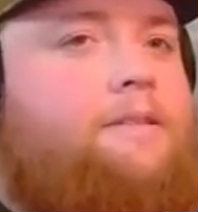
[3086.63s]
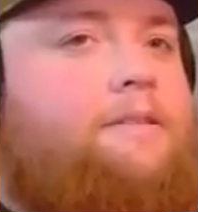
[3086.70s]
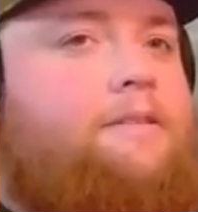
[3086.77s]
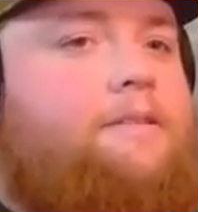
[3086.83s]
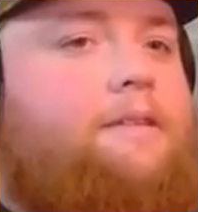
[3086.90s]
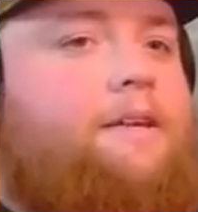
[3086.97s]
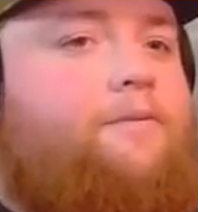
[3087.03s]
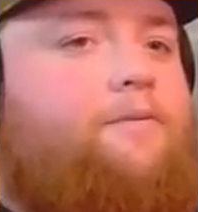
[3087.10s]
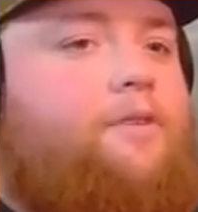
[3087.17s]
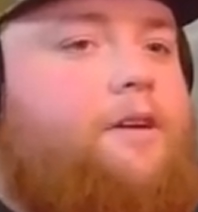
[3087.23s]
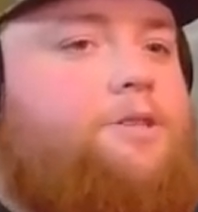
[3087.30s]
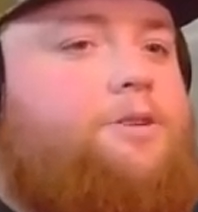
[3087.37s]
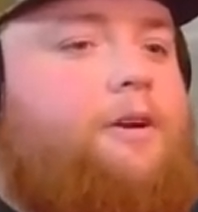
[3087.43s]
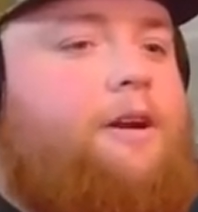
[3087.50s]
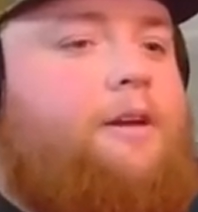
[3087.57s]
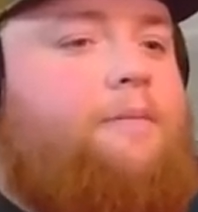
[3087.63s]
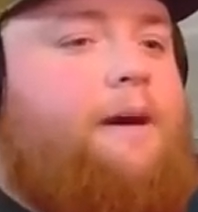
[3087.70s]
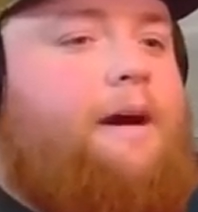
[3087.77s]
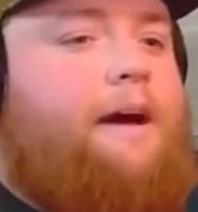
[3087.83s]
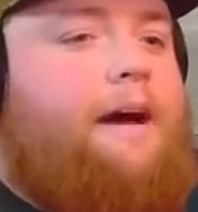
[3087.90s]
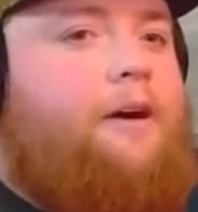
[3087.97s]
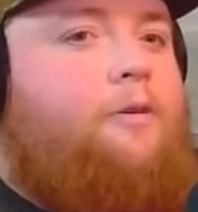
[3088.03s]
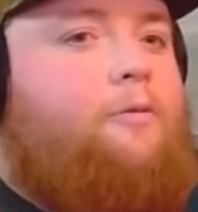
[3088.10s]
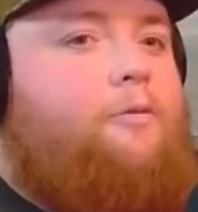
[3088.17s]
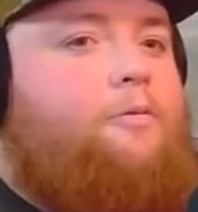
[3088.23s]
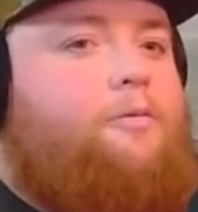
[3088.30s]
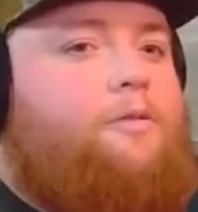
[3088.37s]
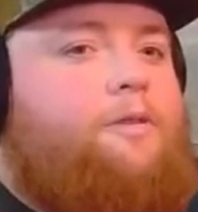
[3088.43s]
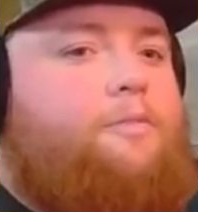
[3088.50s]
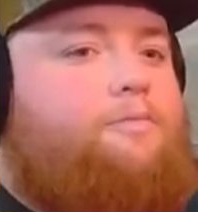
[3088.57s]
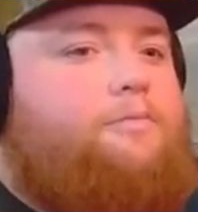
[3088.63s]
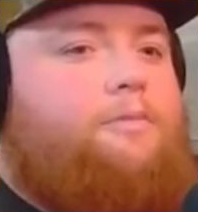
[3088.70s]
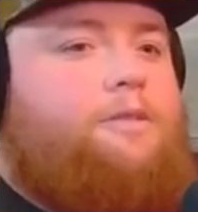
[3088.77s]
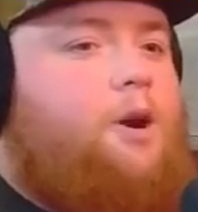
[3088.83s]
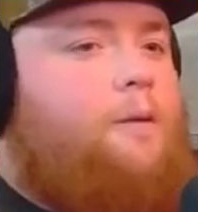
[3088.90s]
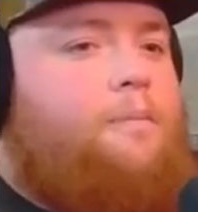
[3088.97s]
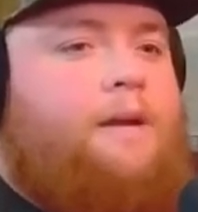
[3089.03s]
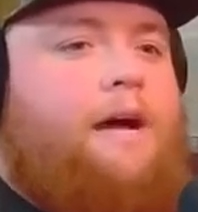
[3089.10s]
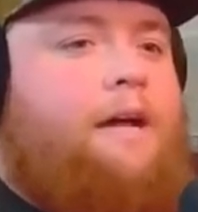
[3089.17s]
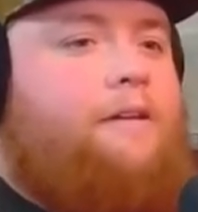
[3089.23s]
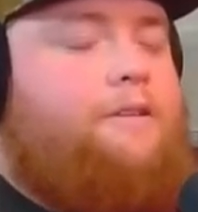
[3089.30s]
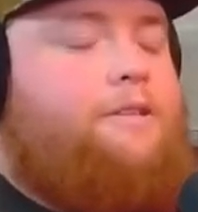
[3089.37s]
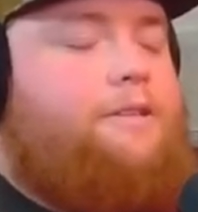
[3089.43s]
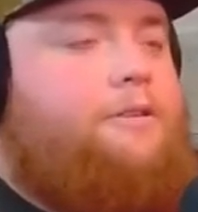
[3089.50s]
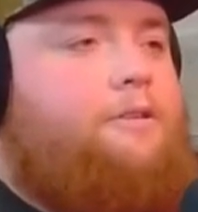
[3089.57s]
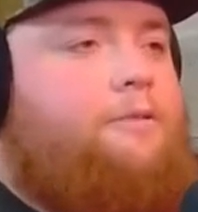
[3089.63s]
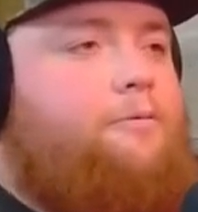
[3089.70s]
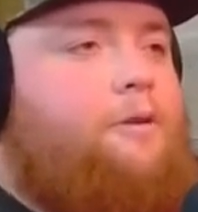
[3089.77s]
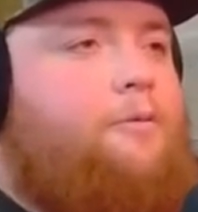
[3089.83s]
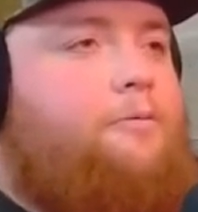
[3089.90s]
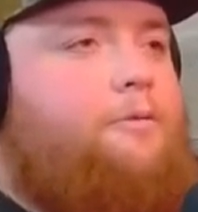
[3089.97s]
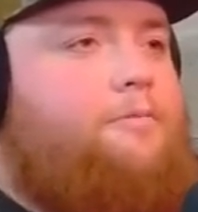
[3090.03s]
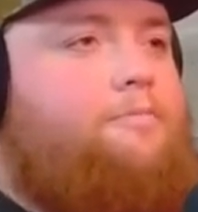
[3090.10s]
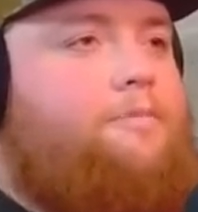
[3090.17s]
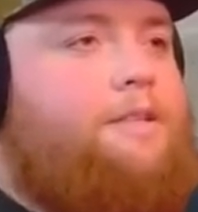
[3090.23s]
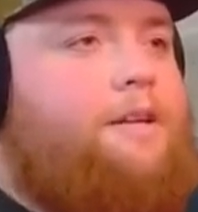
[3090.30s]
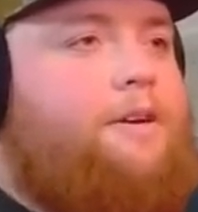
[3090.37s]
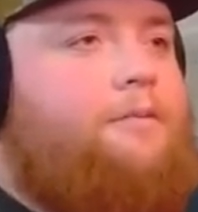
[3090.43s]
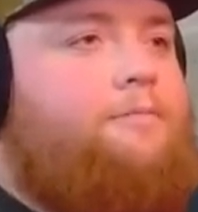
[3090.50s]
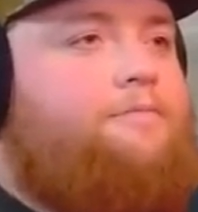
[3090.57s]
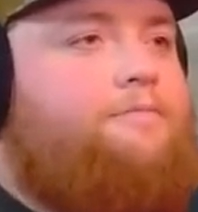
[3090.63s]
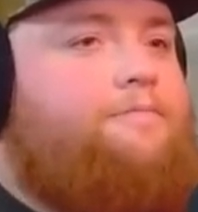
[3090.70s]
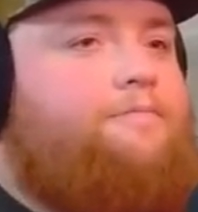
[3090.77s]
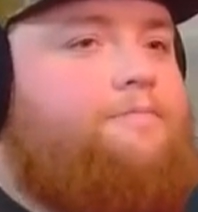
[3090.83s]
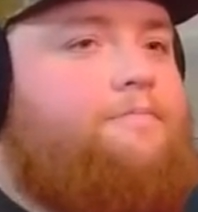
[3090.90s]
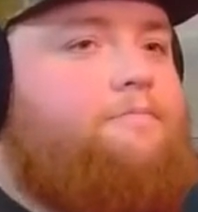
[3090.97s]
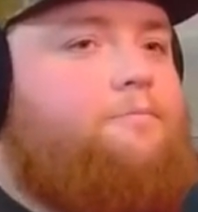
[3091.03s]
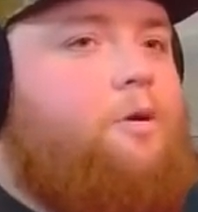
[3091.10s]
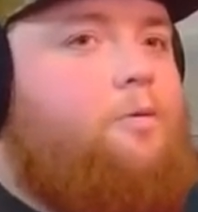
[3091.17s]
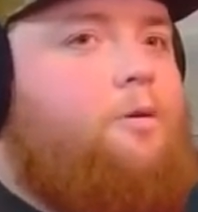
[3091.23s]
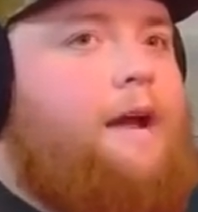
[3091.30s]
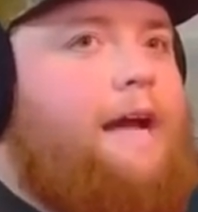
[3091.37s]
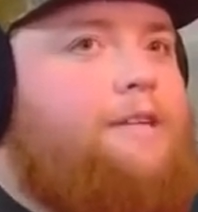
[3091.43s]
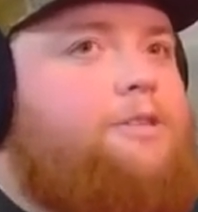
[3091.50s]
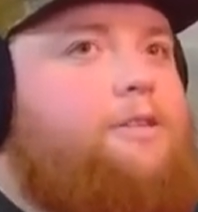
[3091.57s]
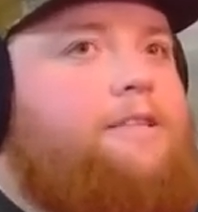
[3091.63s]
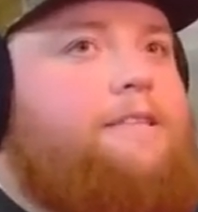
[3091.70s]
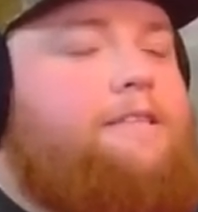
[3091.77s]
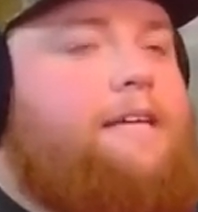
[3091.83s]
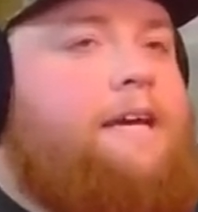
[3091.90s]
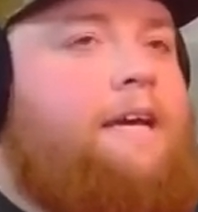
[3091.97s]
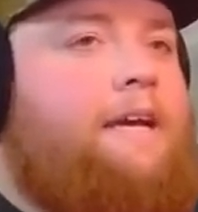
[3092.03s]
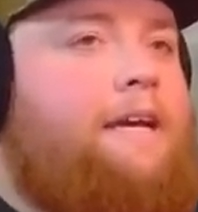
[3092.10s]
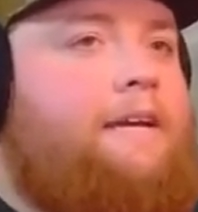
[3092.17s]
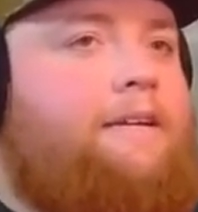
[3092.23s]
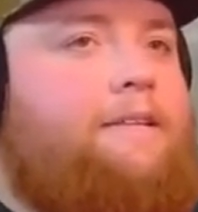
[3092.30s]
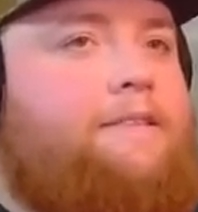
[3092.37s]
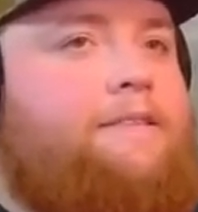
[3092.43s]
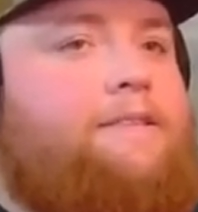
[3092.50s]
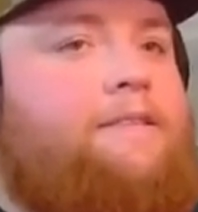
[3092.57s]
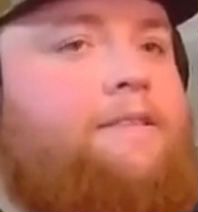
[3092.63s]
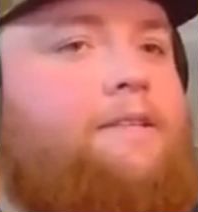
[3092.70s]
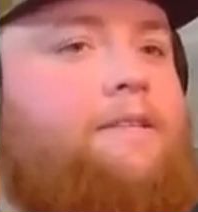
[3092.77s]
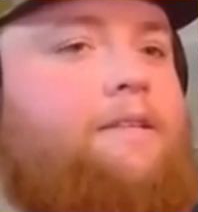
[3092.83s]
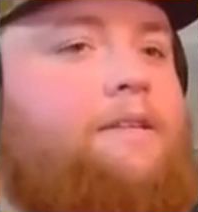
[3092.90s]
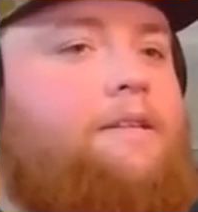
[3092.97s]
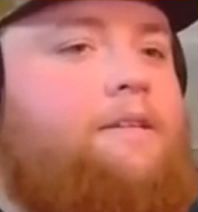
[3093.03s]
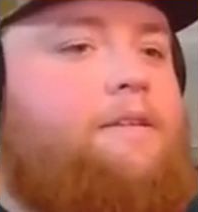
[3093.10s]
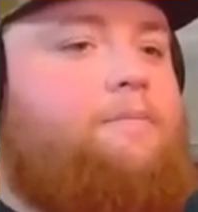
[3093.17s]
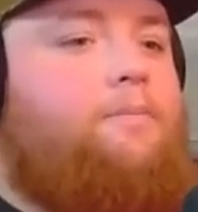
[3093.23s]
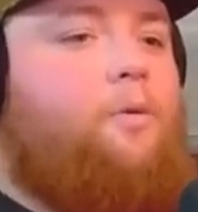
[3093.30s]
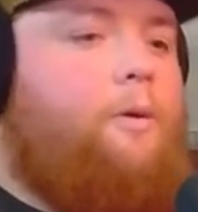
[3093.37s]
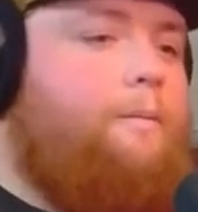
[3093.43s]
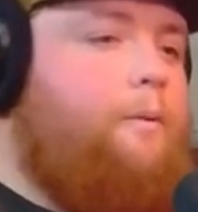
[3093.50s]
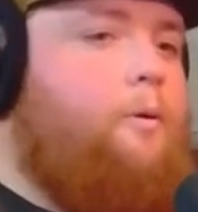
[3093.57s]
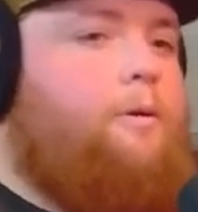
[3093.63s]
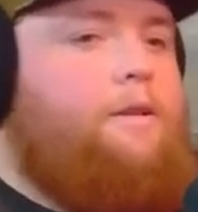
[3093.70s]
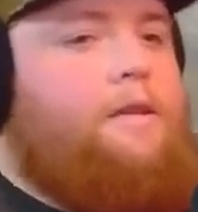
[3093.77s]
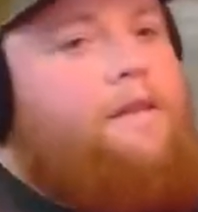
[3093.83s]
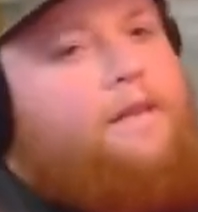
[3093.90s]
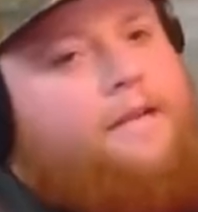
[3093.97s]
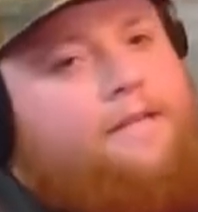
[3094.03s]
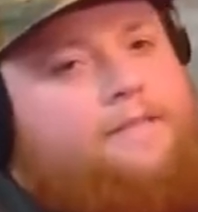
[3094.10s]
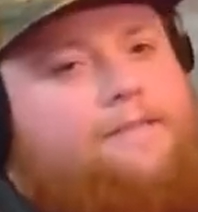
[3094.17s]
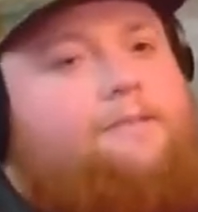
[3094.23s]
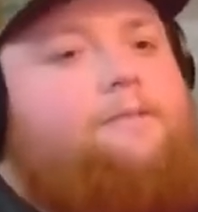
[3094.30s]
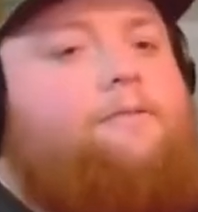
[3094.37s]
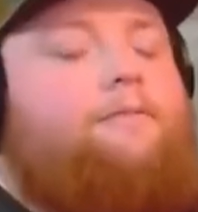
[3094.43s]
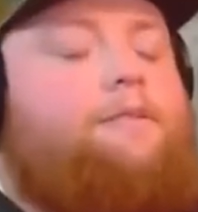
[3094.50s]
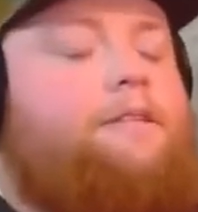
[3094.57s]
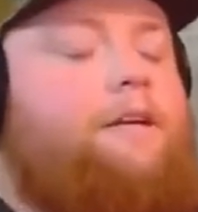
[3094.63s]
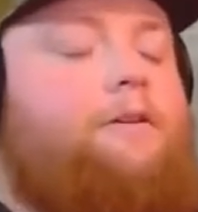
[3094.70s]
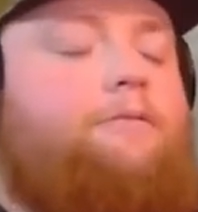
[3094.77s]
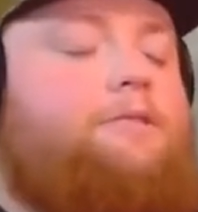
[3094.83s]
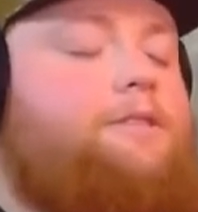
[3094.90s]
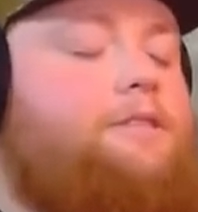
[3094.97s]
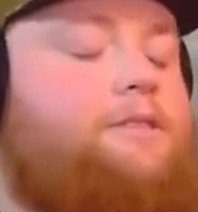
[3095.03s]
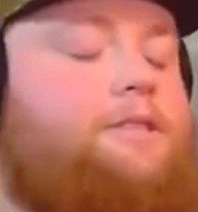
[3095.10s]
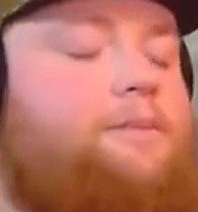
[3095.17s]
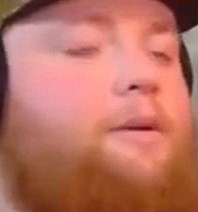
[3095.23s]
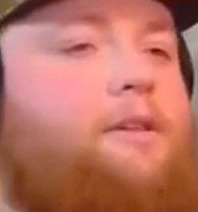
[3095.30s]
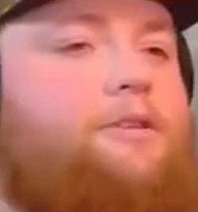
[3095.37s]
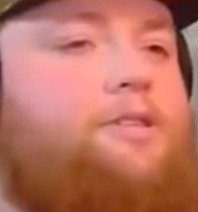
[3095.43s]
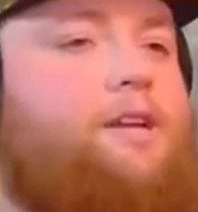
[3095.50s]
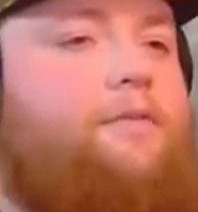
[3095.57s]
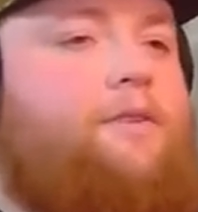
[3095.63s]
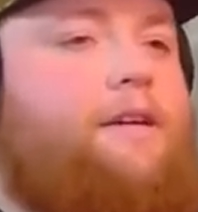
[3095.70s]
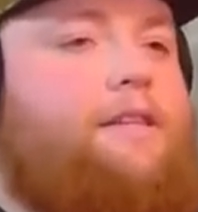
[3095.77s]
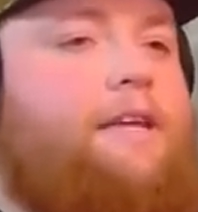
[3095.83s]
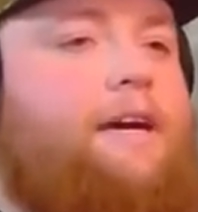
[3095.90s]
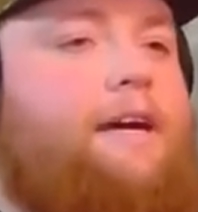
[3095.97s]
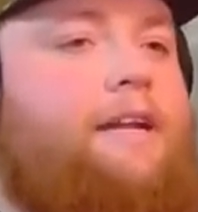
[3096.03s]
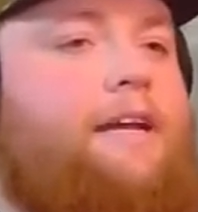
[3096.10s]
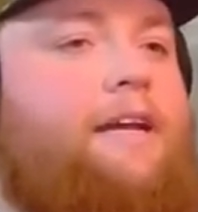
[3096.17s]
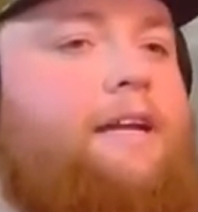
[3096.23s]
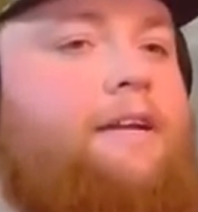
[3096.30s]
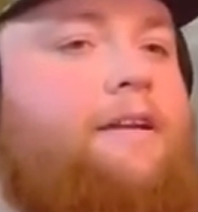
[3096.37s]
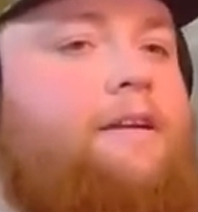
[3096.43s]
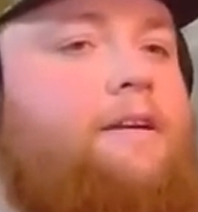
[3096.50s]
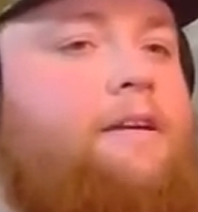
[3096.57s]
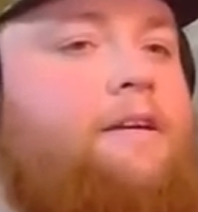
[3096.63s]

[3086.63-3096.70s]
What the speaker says: getting frustrated about how the terminology or what we're actually saying is more important than this, or some other stuff like that, and